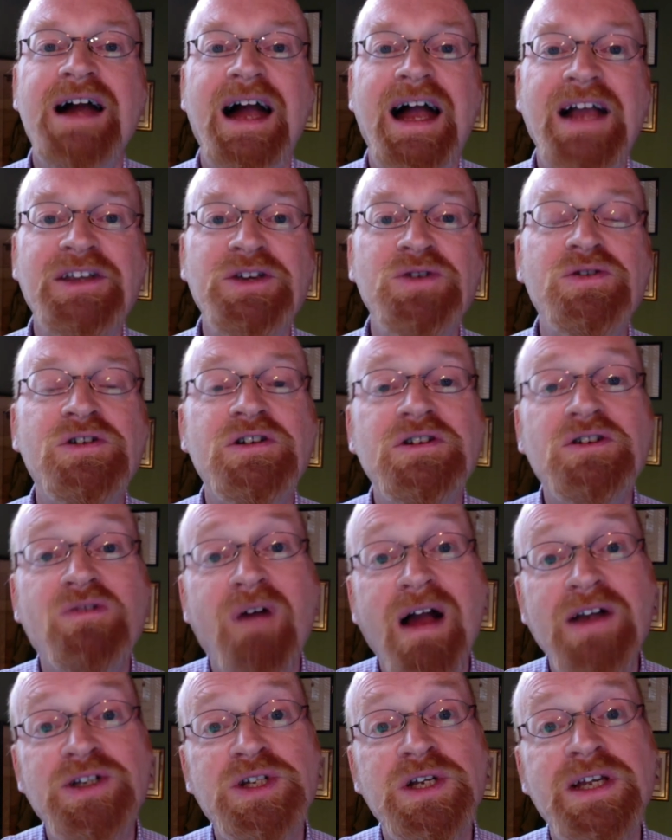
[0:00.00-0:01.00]
And you can
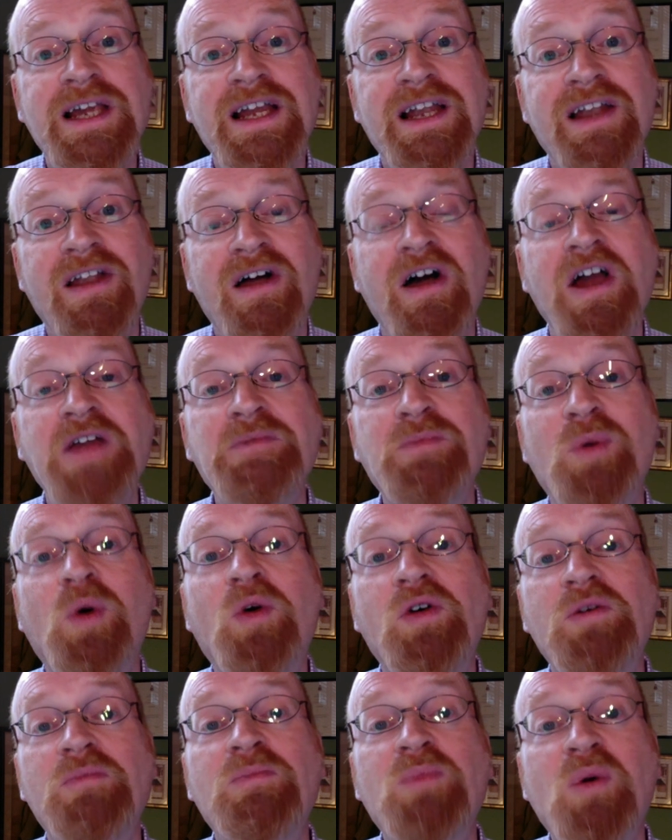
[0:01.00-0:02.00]
gradually align
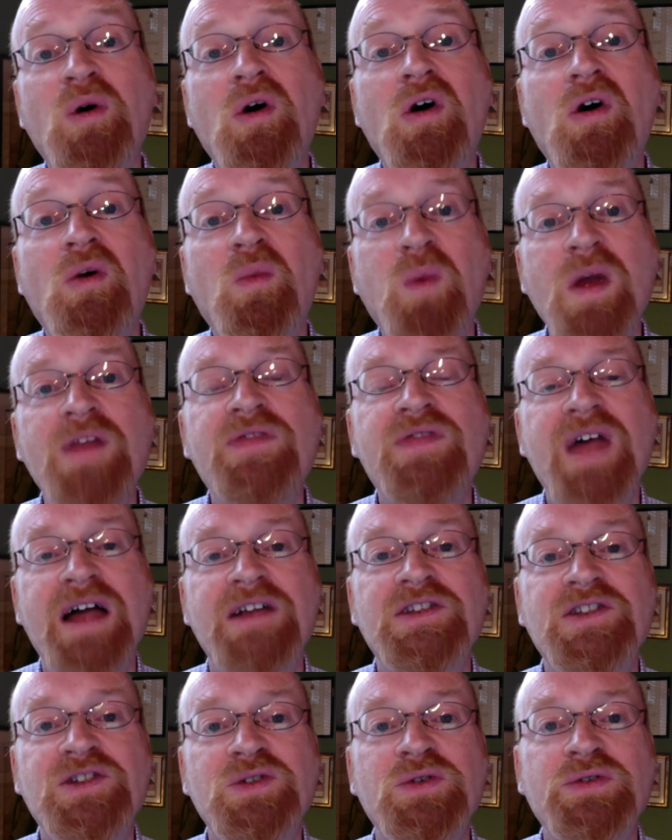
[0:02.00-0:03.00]
more and more with
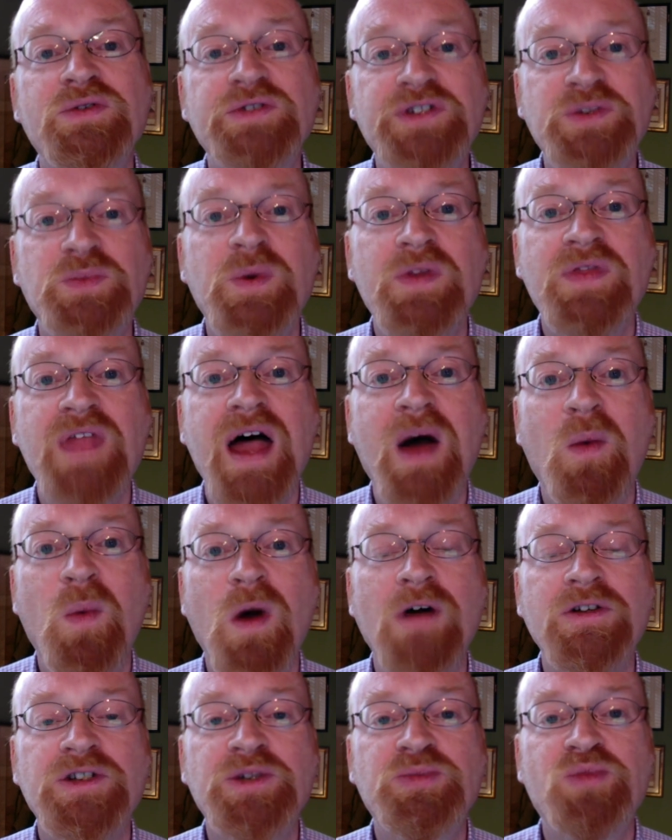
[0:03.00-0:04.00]
that source, with that
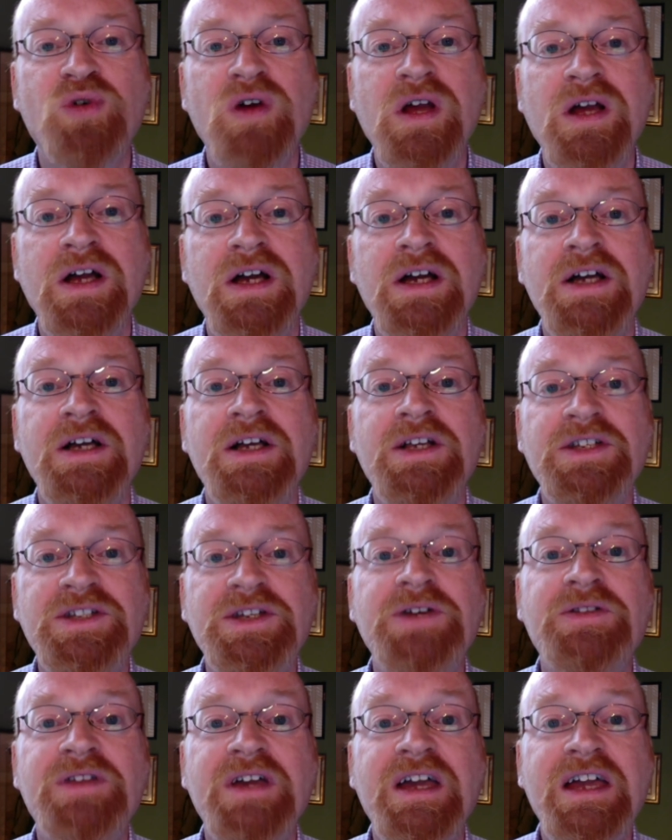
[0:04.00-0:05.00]
wellspring,
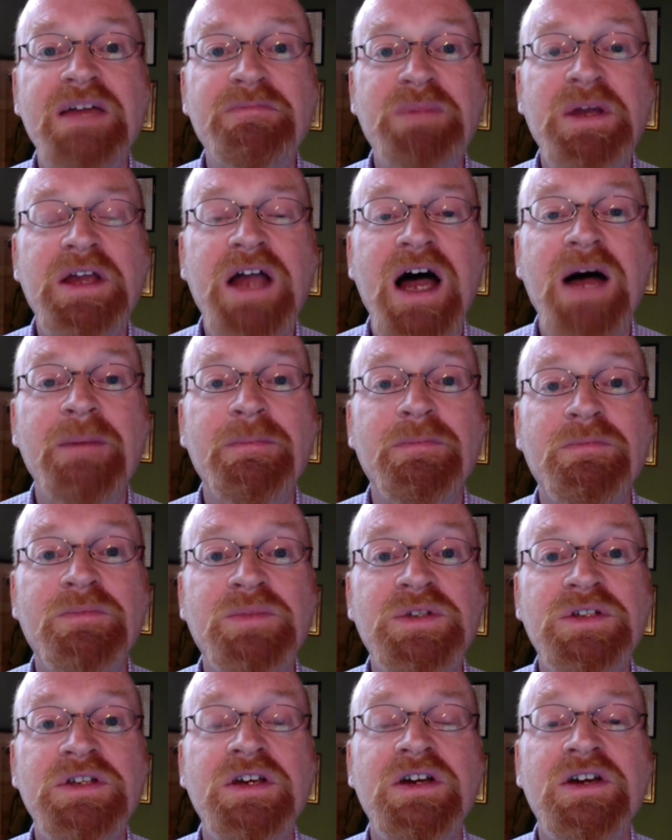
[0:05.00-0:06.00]
so that it
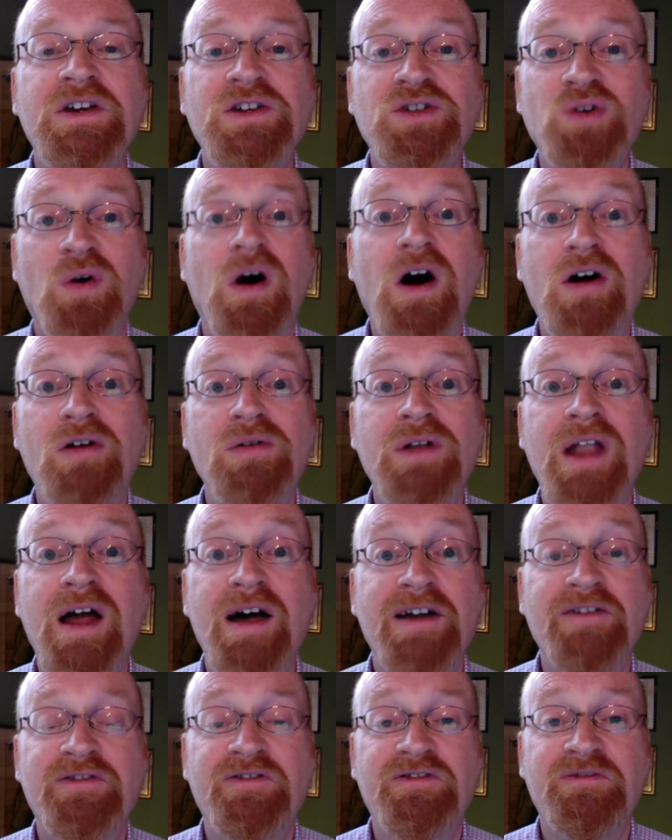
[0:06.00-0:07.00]
becomes your whole
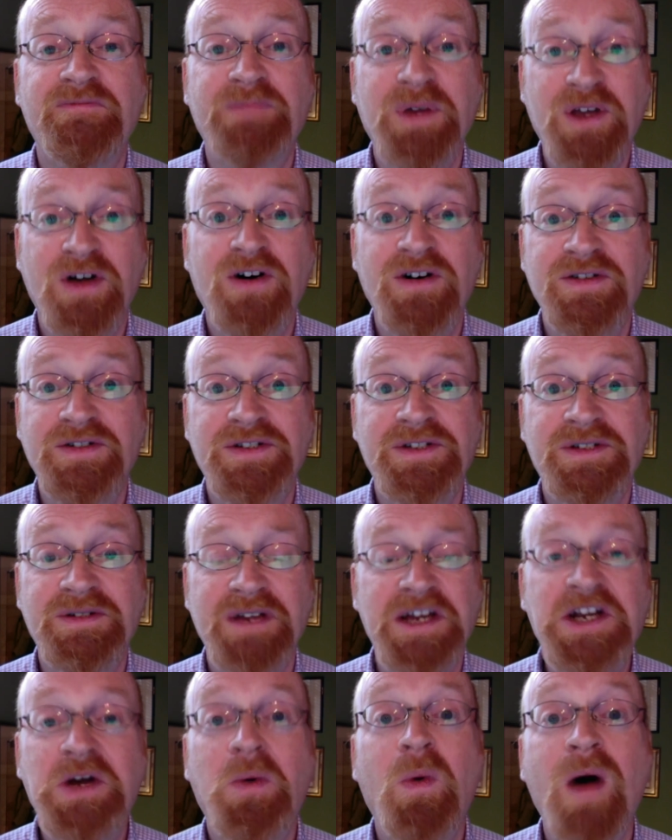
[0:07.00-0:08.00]
life, because
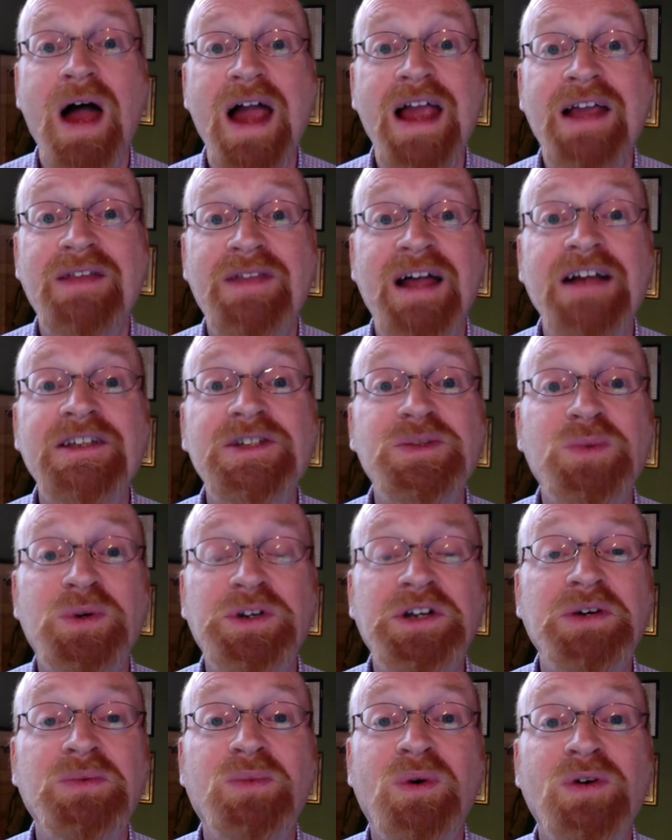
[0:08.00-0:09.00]
in a way that's what
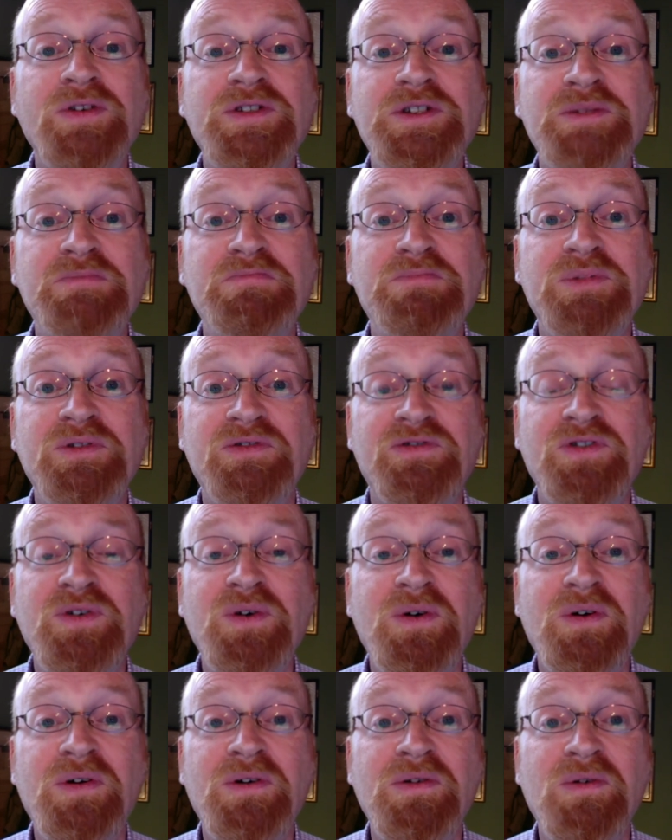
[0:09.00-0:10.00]
it was
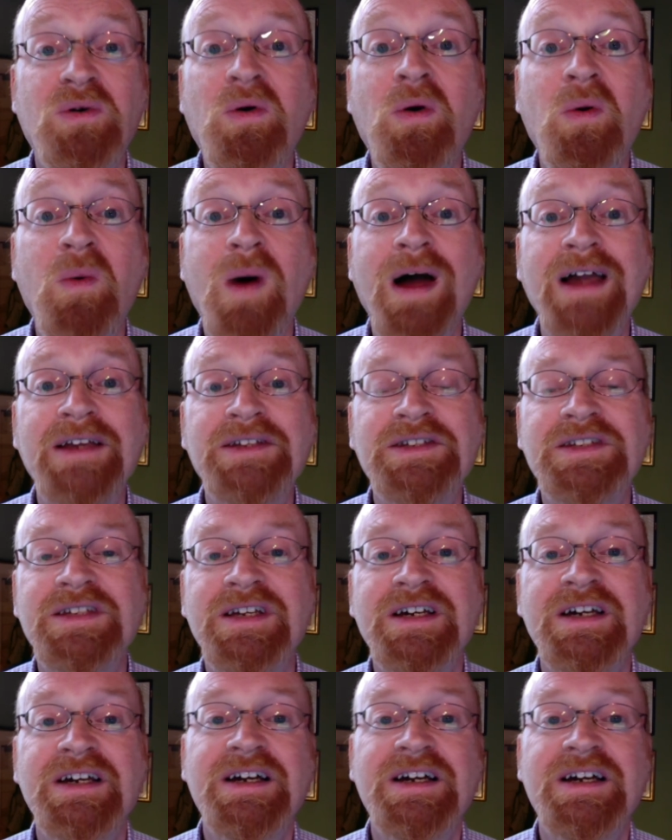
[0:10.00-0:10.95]
before, always.